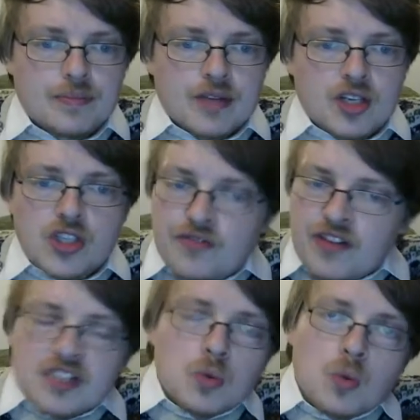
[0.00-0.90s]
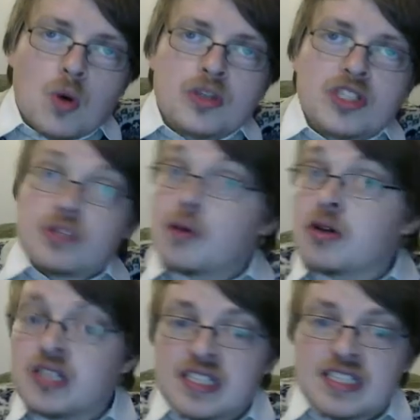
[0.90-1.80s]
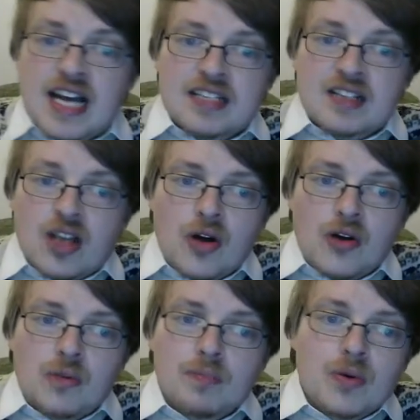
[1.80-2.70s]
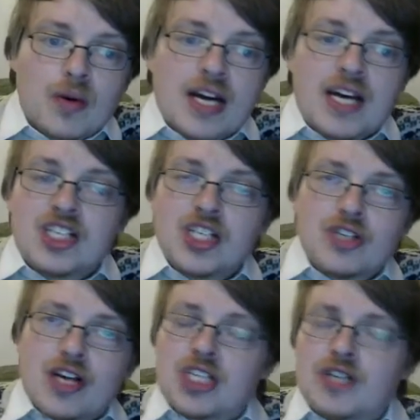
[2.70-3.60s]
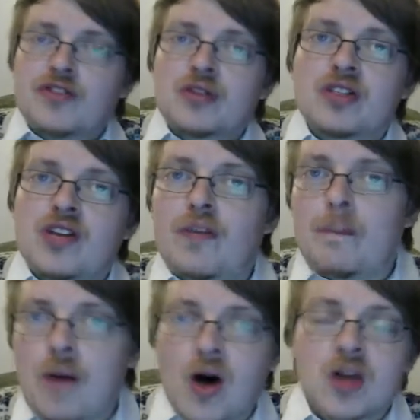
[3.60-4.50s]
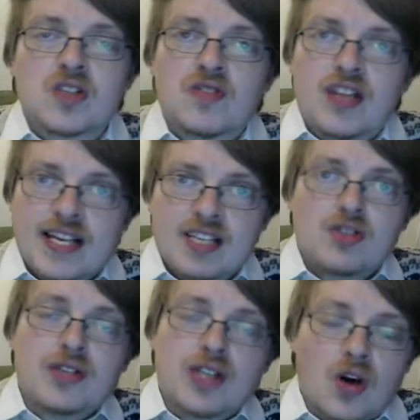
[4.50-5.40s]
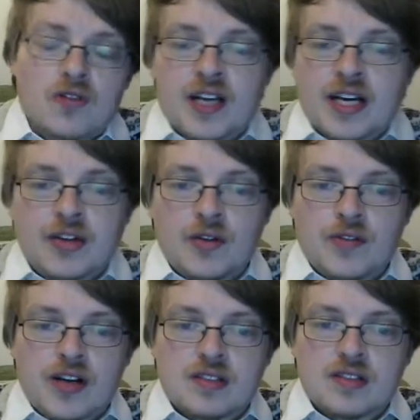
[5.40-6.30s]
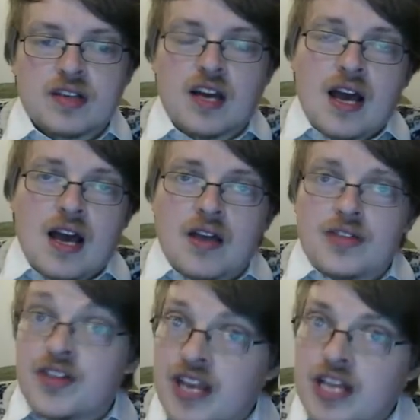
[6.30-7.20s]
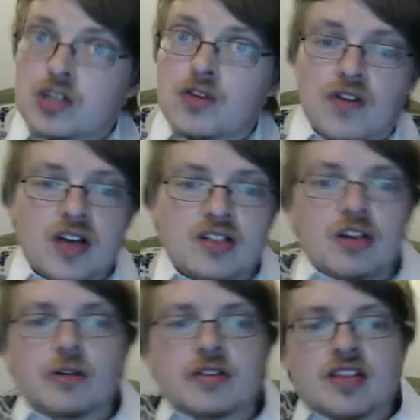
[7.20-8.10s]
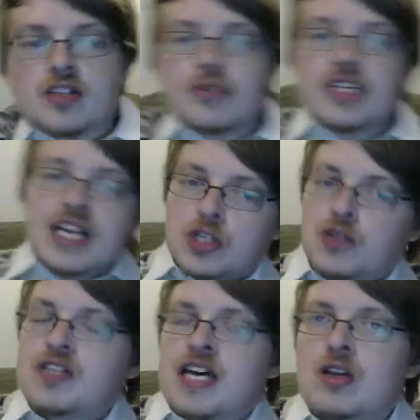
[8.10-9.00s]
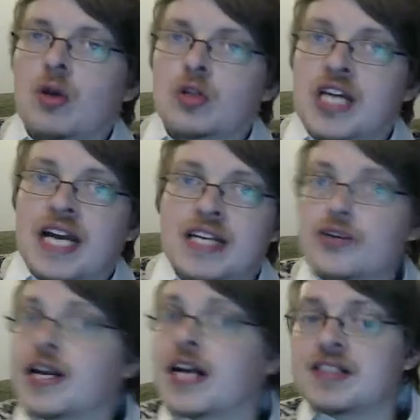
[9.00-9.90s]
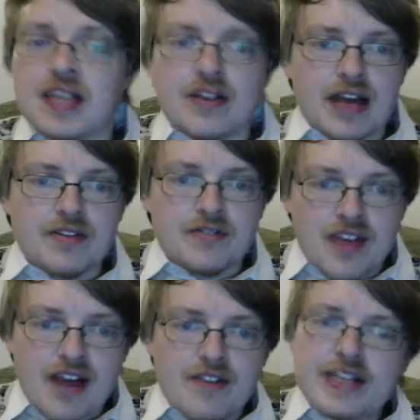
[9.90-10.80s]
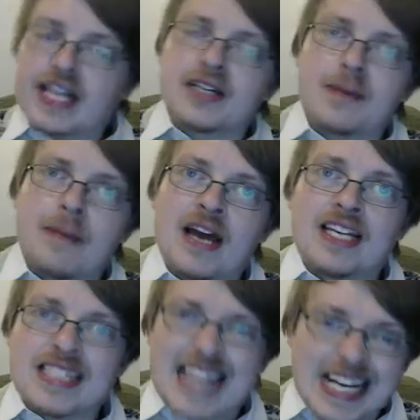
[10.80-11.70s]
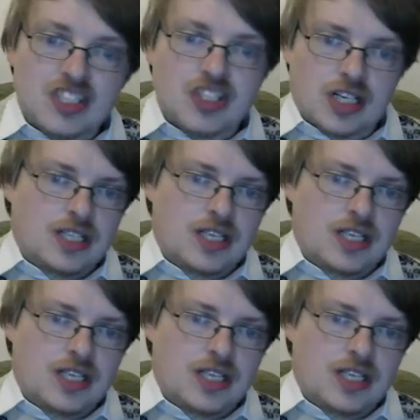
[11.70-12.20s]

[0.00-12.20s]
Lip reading: She invents a world which is mostly standalone, but where she gradually fills in different parts of the history of that universe. The nature of her solar system, the nature of technology, and it creates a varied and compelling texture